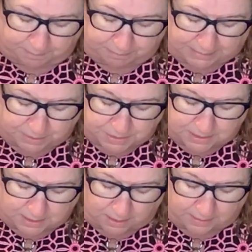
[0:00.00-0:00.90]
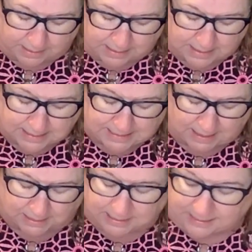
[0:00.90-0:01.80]
But there's, and he's
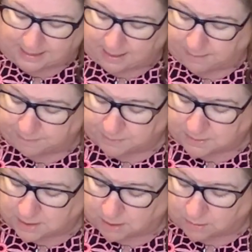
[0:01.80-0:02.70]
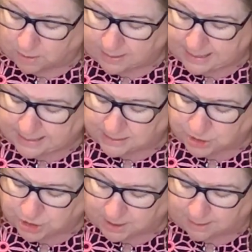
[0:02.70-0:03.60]
telling them, go ahead and
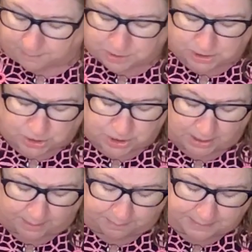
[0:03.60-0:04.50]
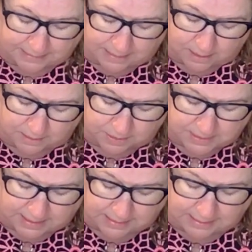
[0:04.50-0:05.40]
jump, just jump. And they're
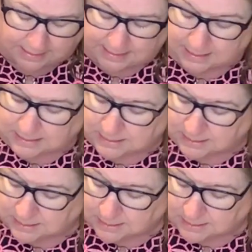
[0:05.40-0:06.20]
saying they can't.